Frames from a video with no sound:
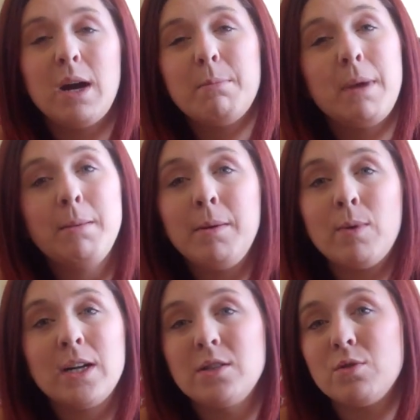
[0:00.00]
Maybe
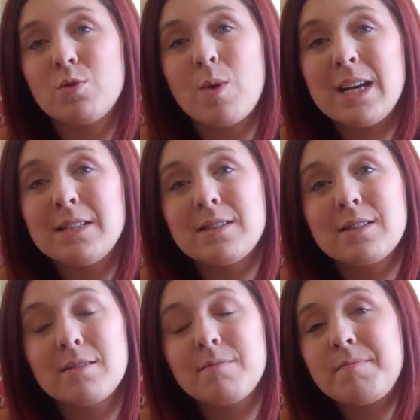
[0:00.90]
once or
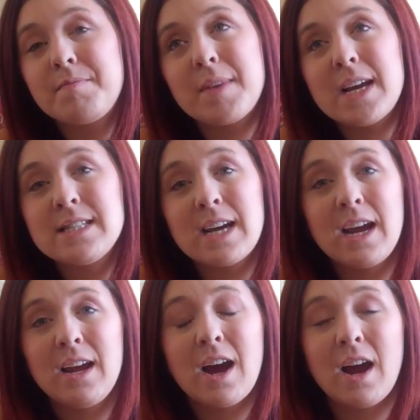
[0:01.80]
twice a
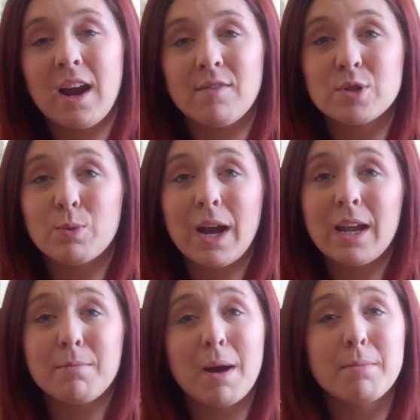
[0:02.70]
day I have to
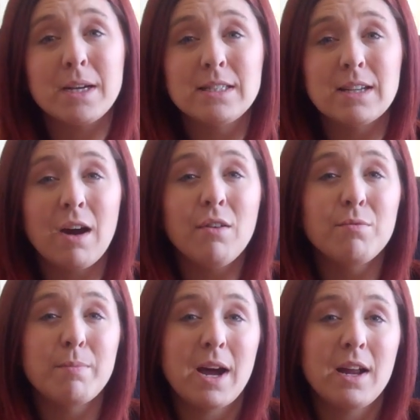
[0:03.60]
wake him up myself,
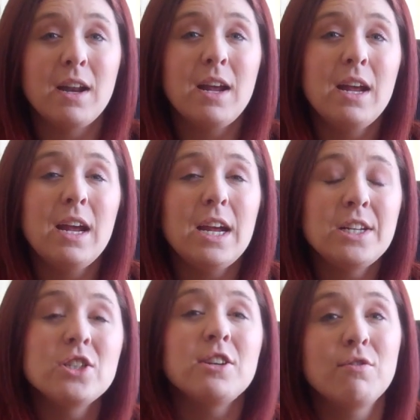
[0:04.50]
but
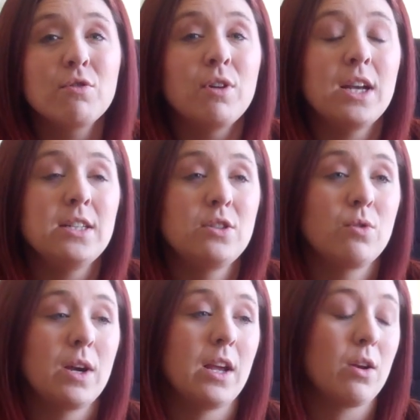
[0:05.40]
in general he's
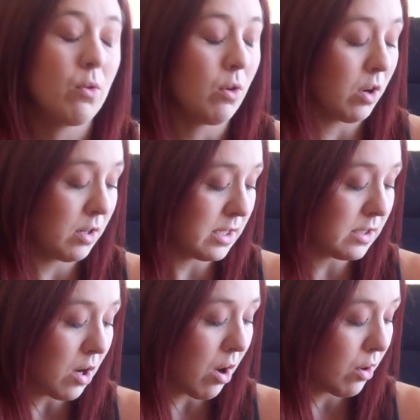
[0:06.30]
doing it all on
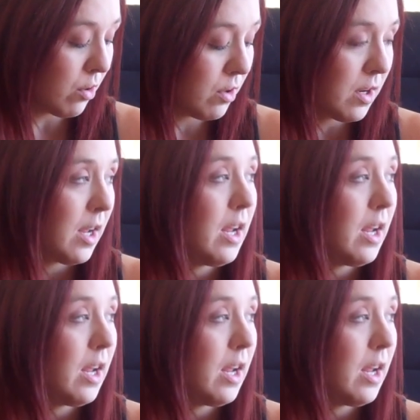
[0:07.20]
his own.